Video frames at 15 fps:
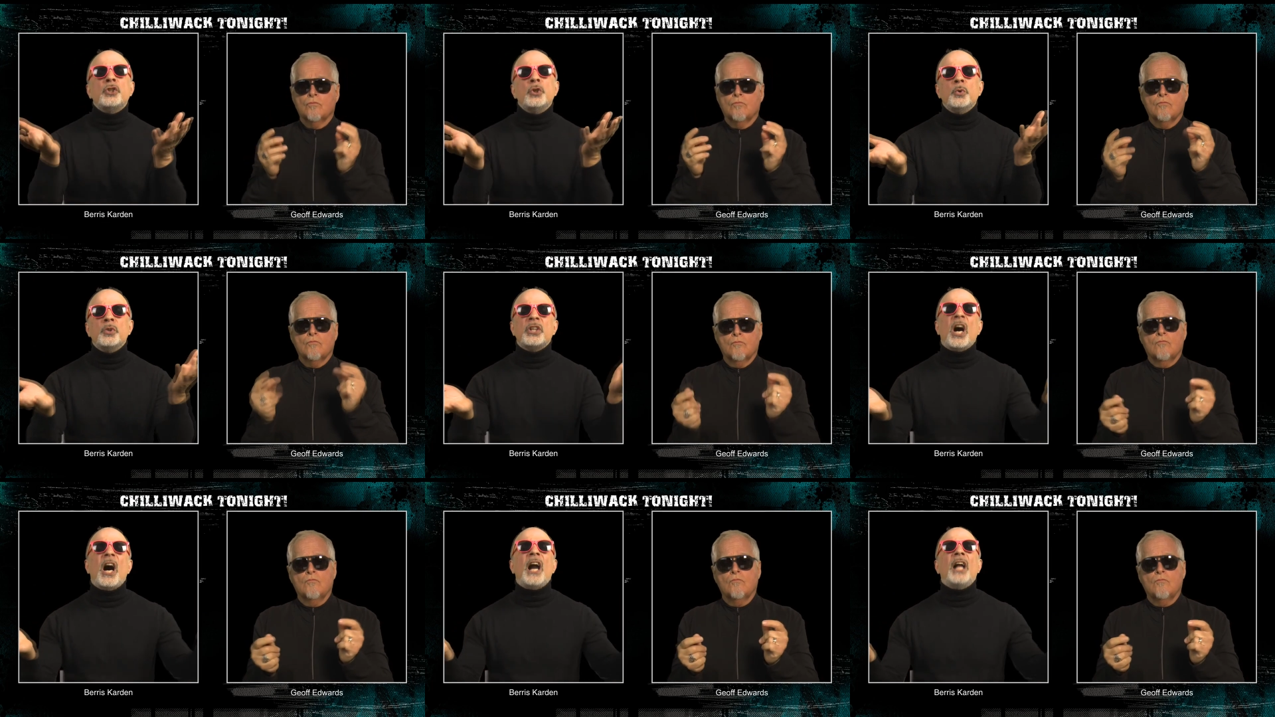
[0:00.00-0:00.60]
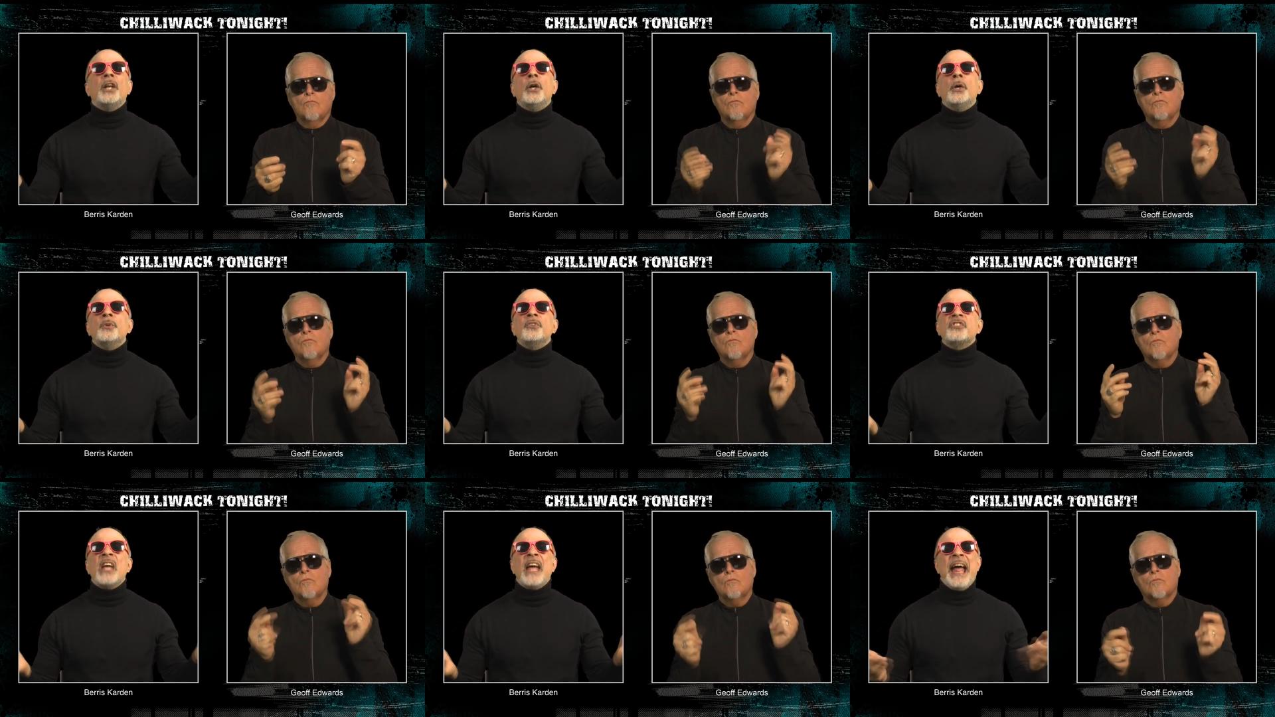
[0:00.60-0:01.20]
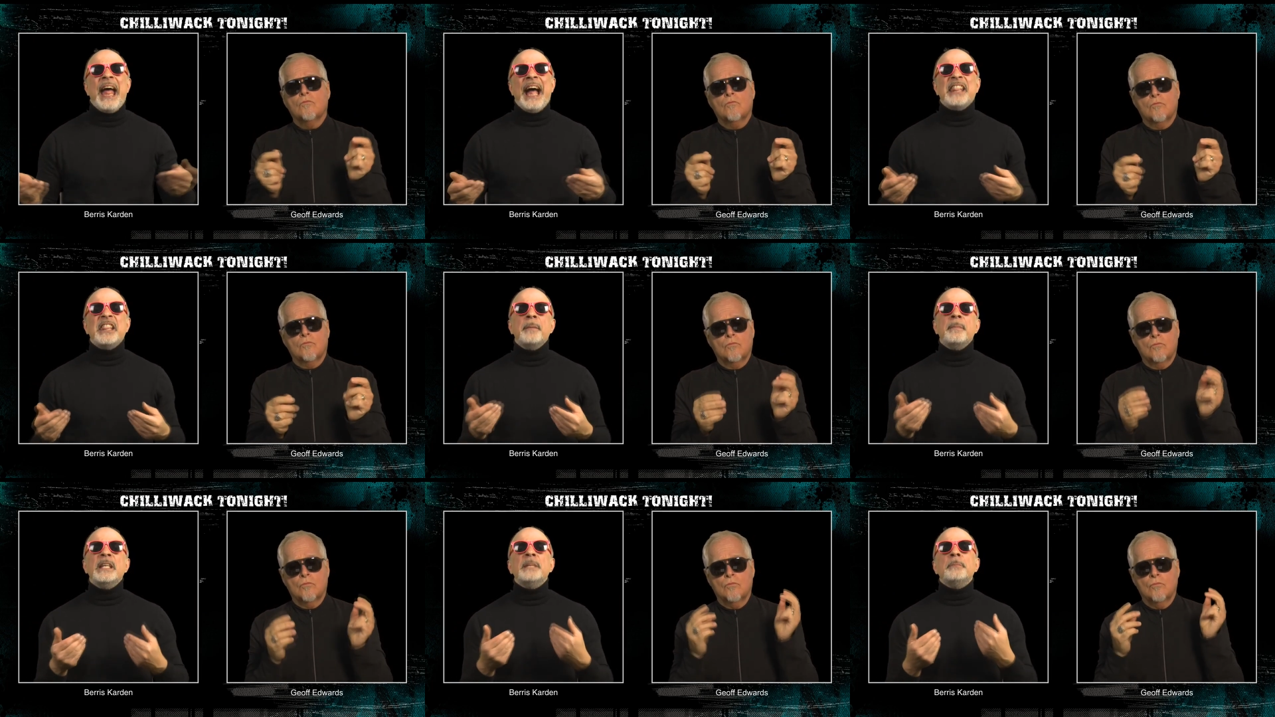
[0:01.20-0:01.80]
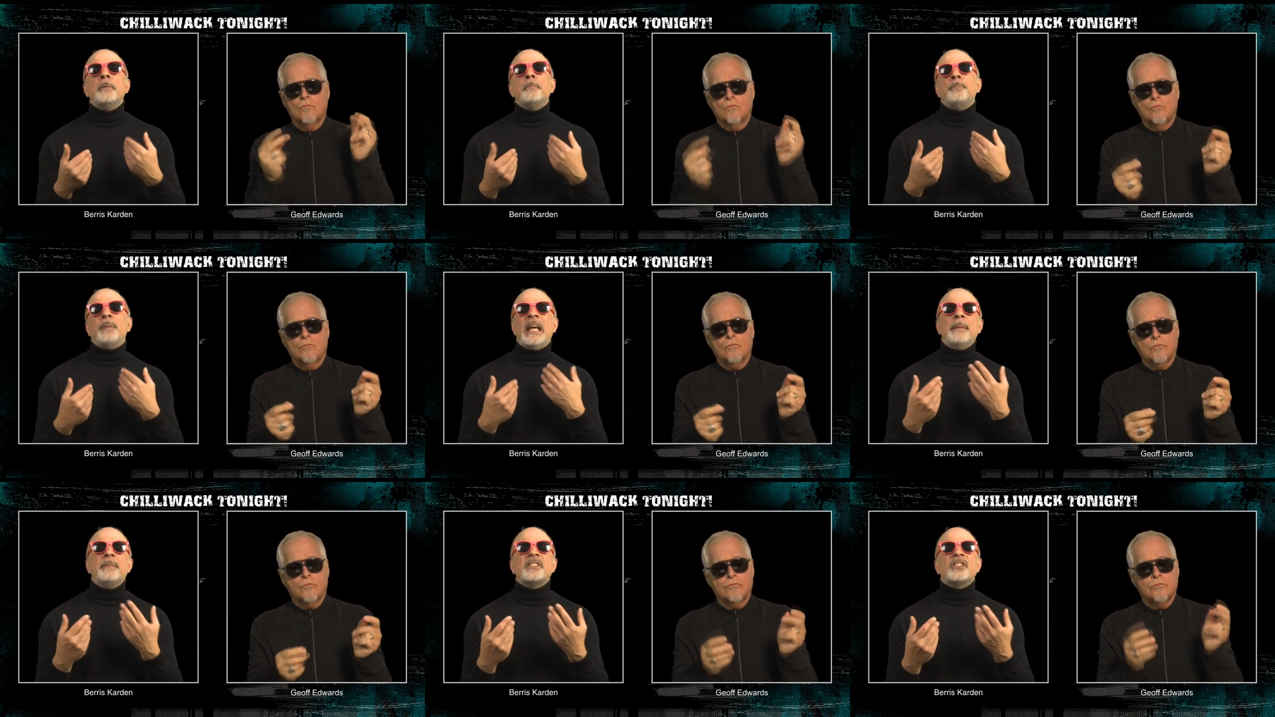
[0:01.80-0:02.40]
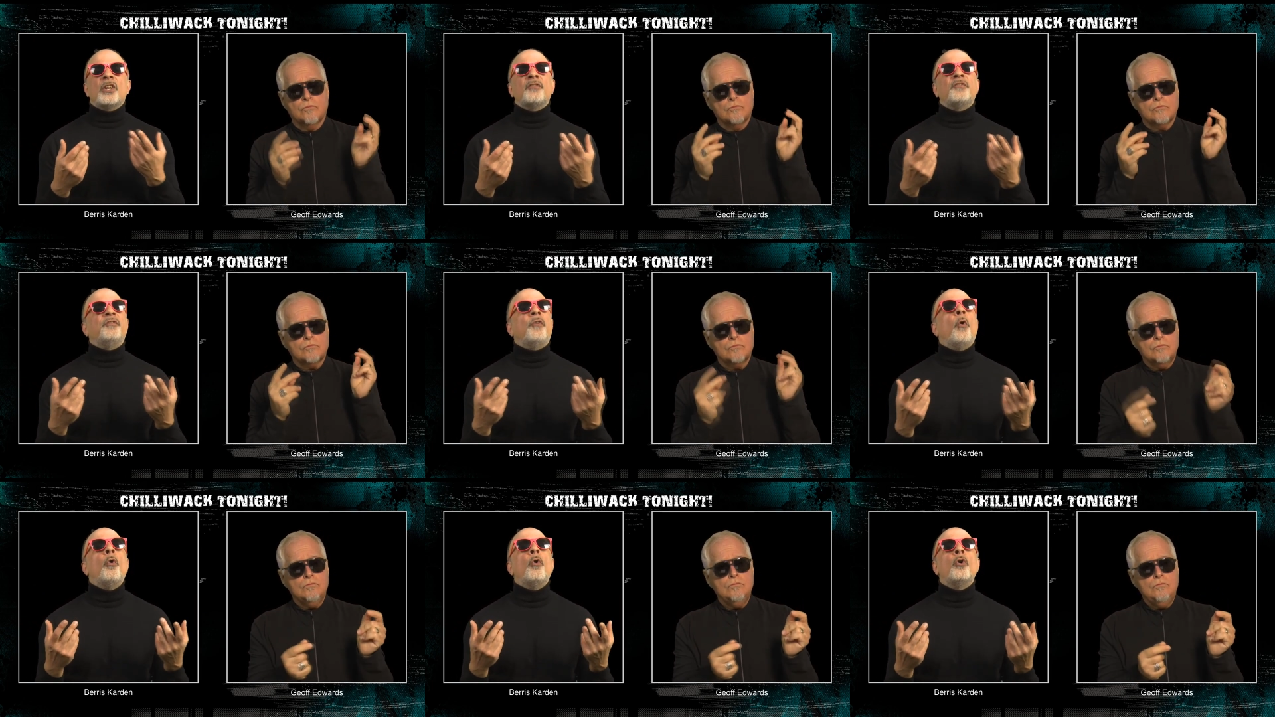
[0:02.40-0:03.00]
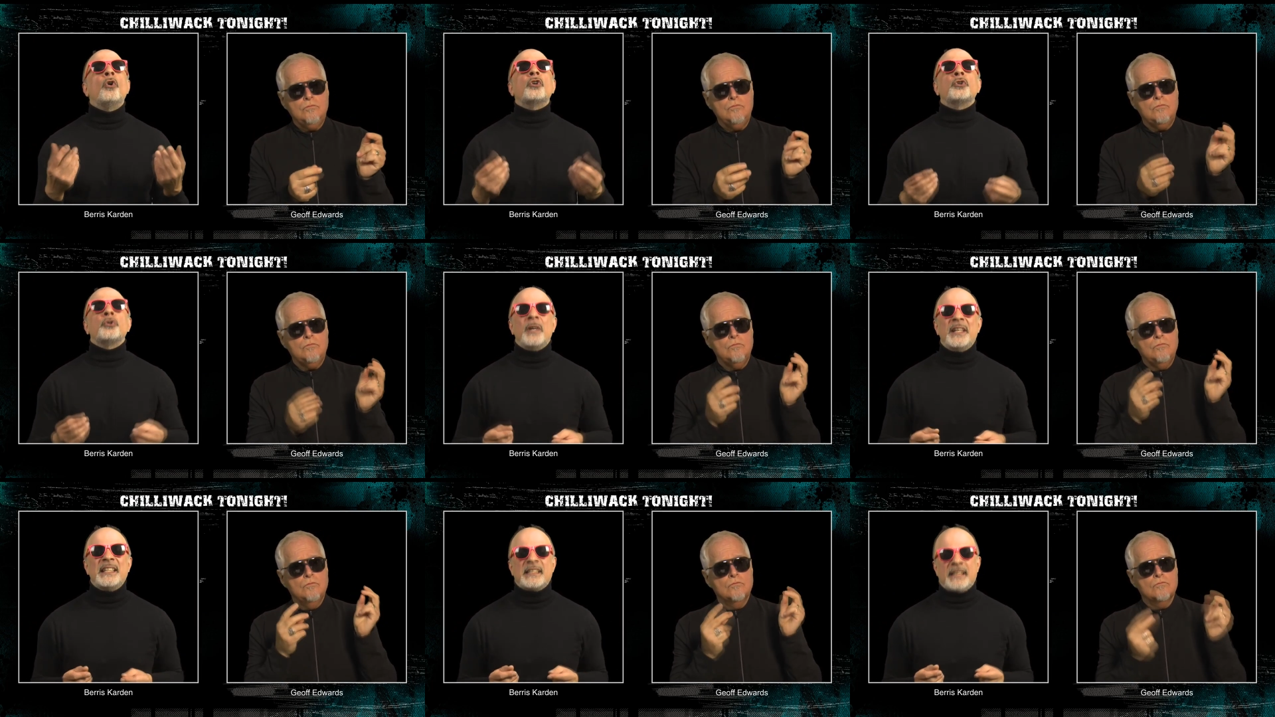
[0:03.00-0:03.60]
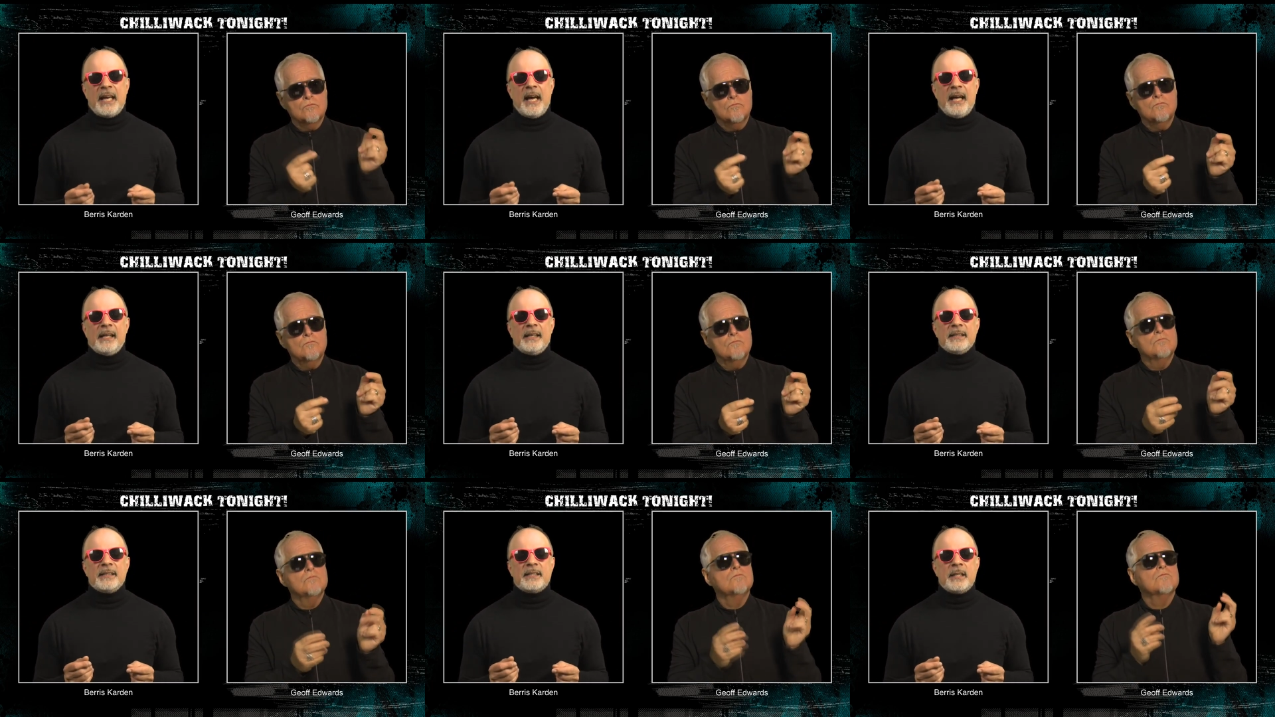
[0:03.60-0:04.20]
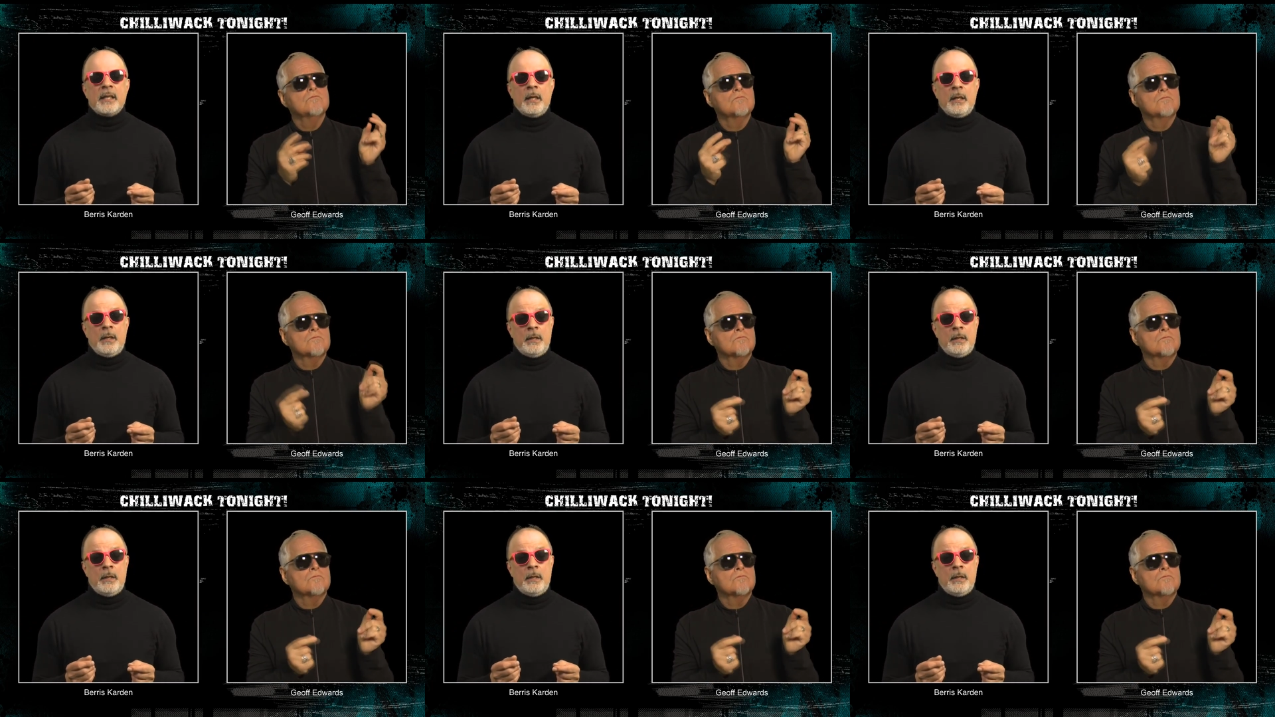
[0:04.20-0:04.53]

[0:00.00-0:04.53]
Speaker 1: 2 car loans, and the minimum payments on 4 credit cards.